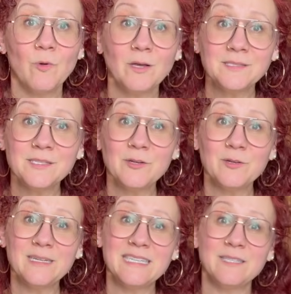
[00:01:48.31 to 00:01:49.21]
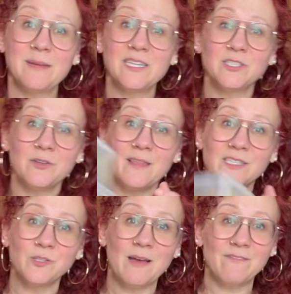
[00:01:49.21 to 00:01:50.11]
also need to make sure
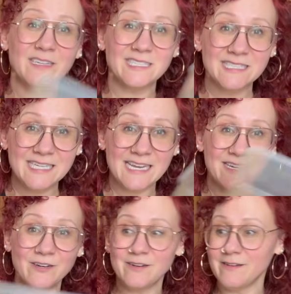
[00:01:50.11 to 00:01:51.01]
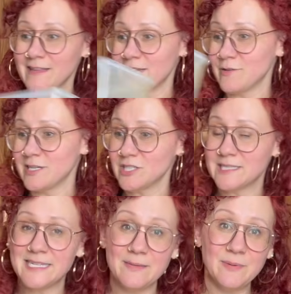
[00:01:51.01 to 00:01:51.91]
that you have a container that you can
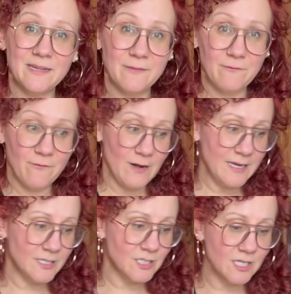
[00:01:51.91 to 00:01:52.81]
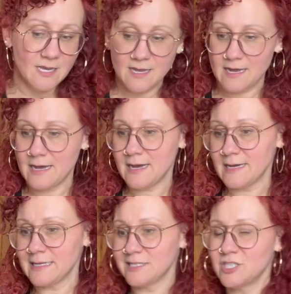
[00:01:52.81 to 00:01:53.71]
just keep it in the fridge.
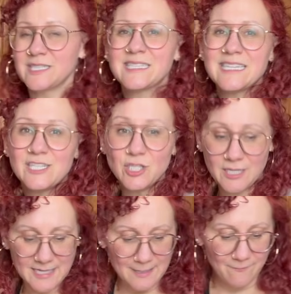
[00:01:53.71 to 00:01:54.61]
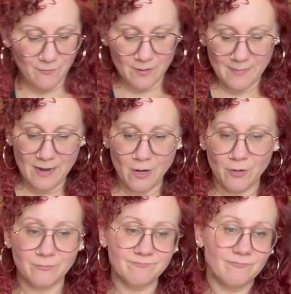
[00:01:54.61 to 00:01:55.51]
It should keep for
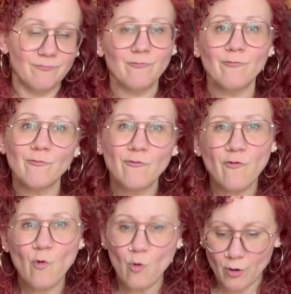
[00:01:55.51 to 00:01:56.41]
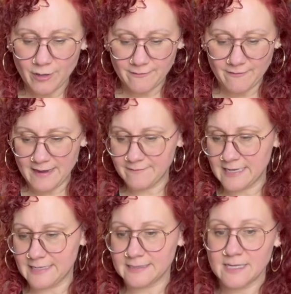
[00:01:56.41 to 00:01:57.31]
about 4 to 5
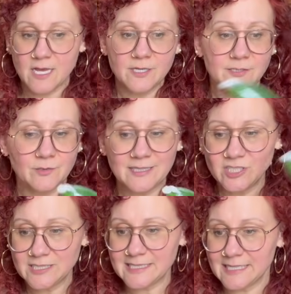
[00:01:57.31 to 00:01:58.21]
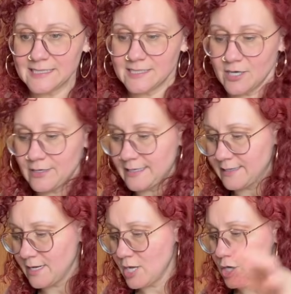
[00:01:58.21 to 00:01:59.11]
days. So let's just get
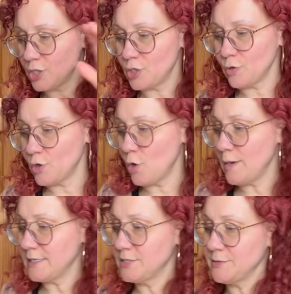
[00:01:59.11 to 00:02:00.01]
started. You're going to